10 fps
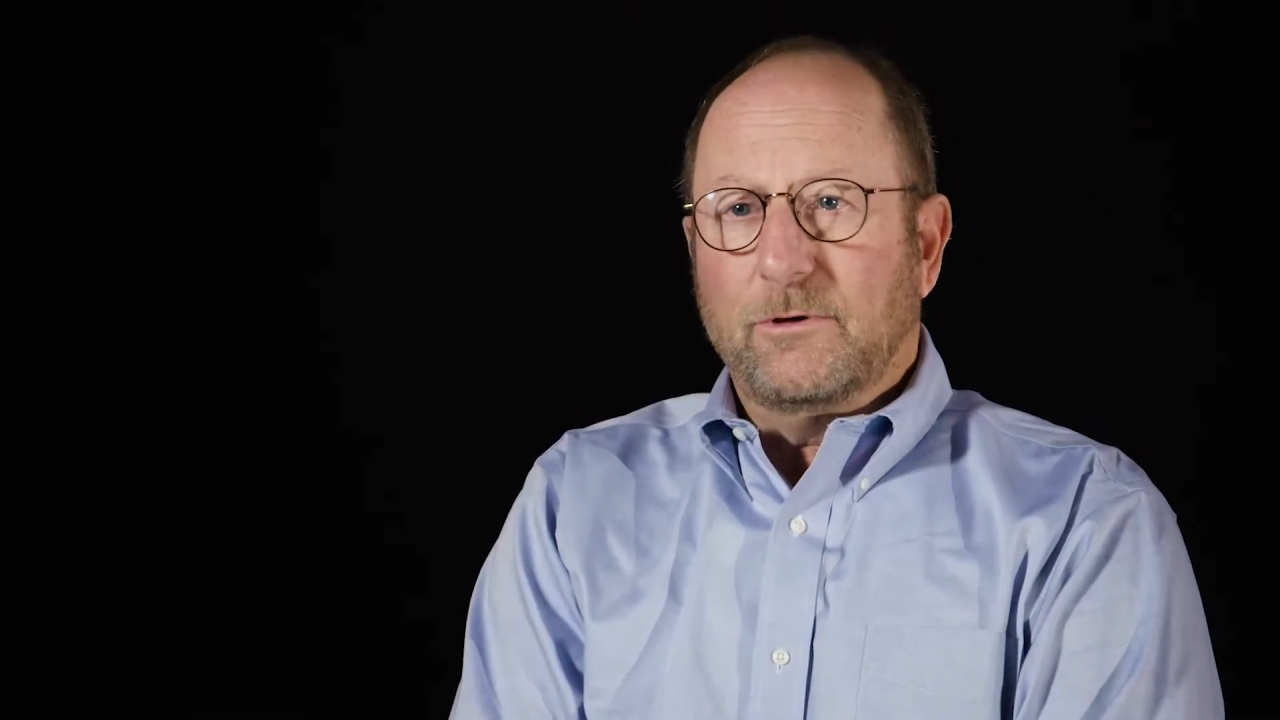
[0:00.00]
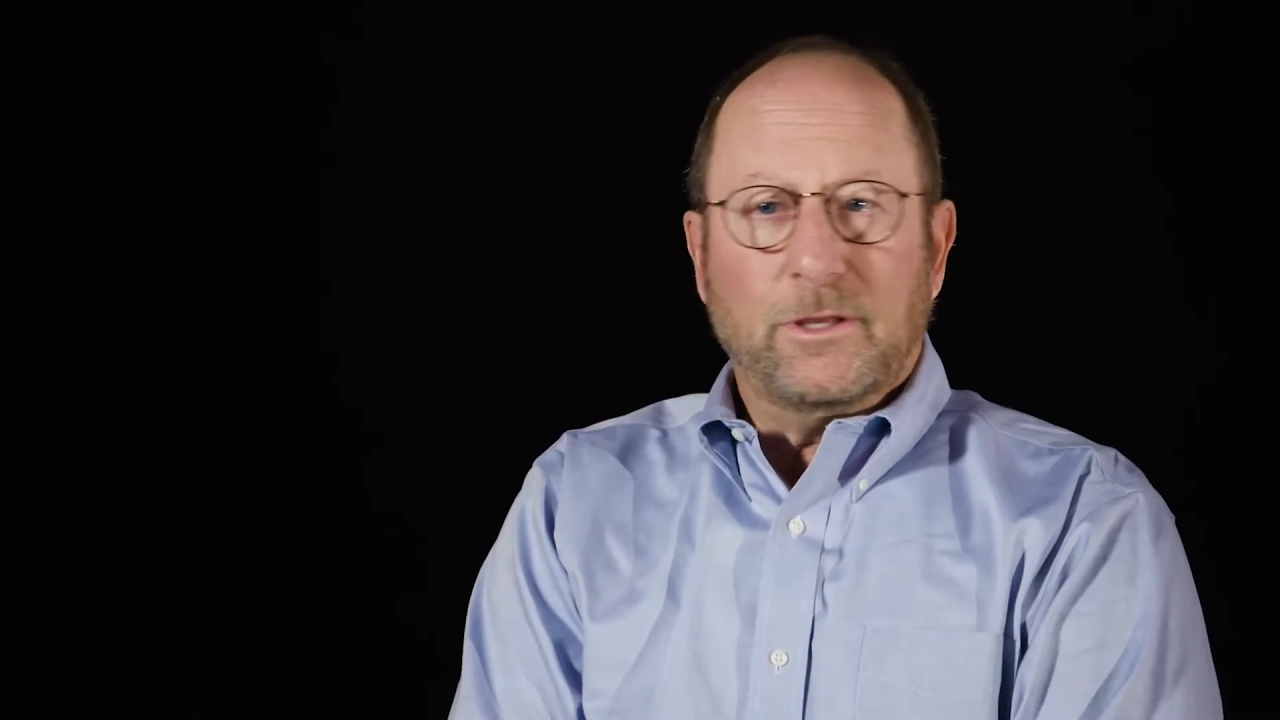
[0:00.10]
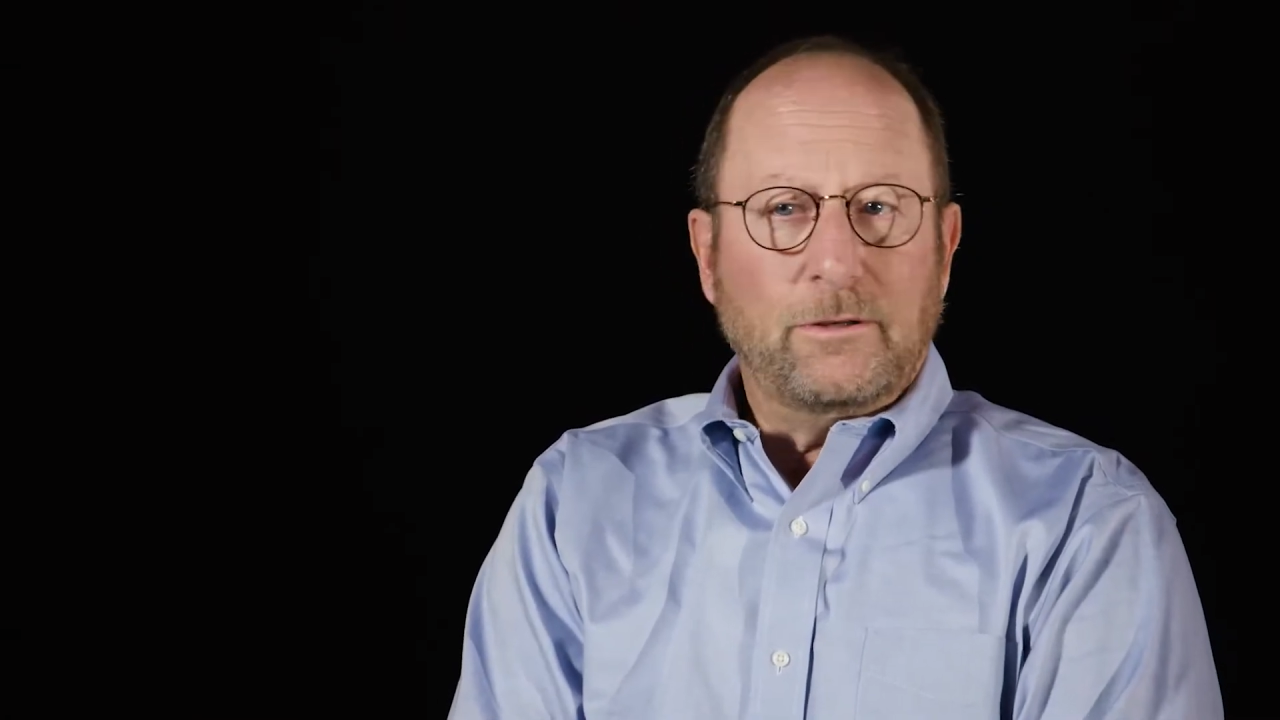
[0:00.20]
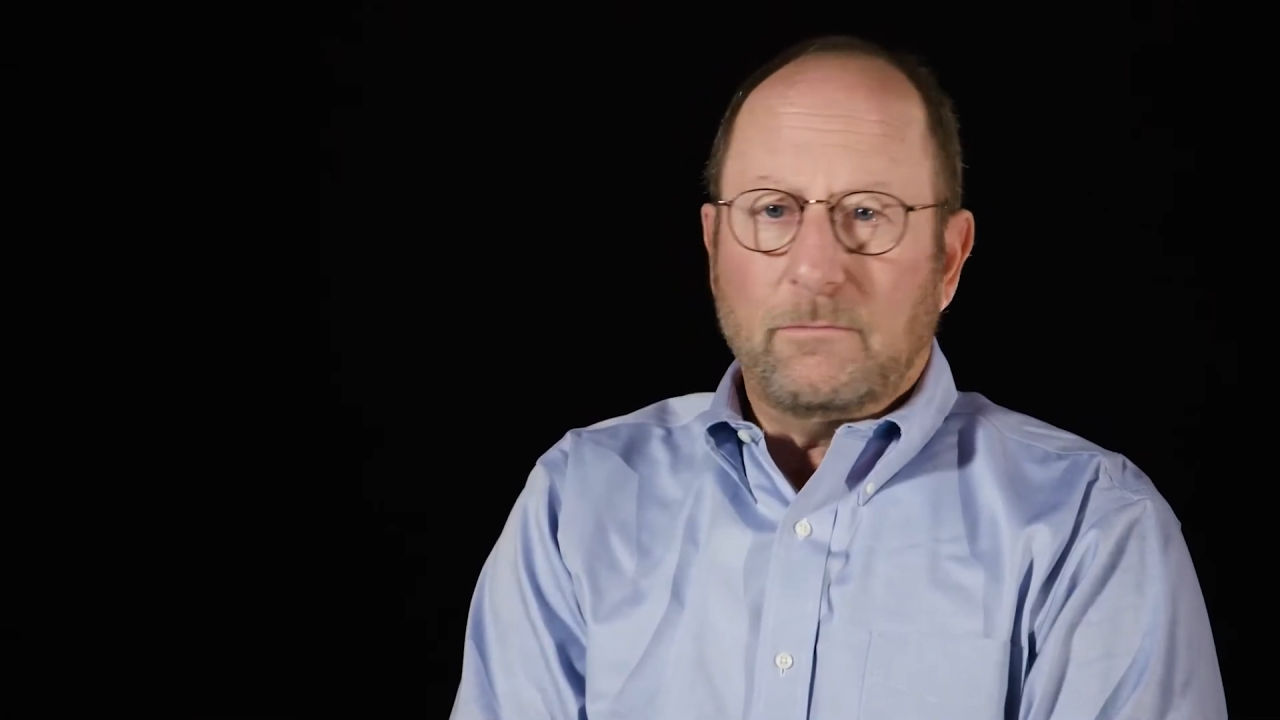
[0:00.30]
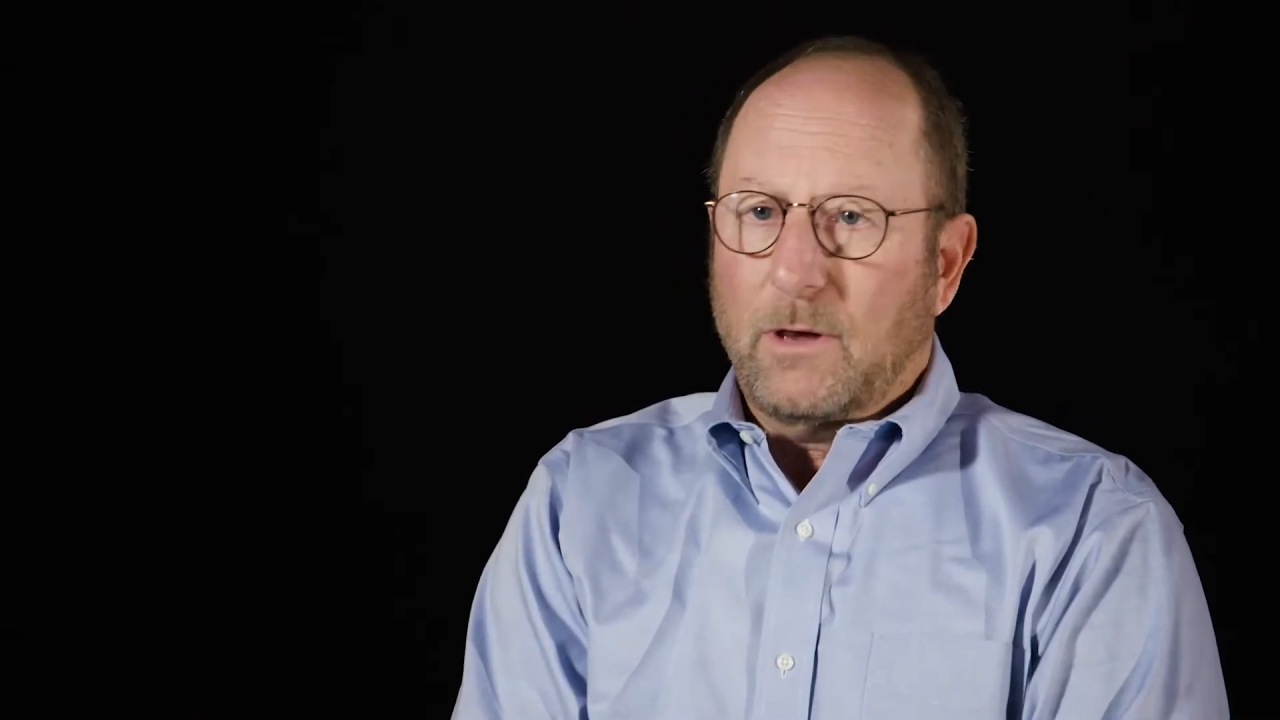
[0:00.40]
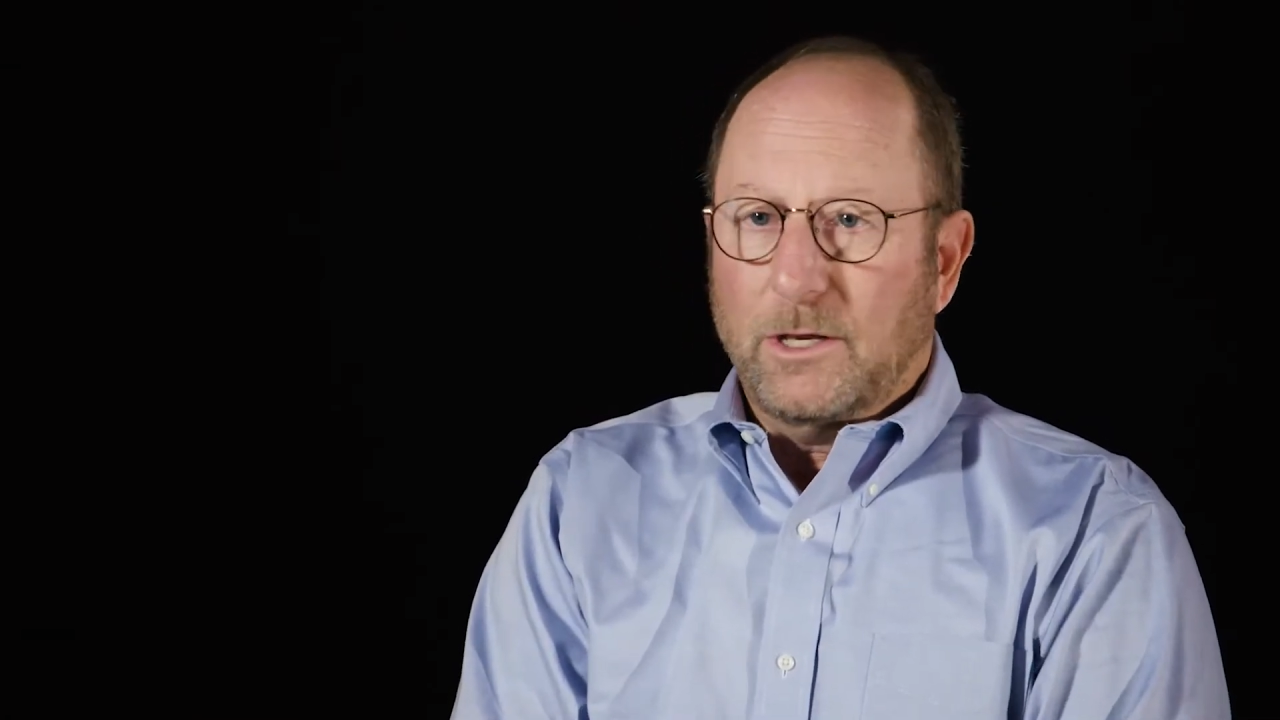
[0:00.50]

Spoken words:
within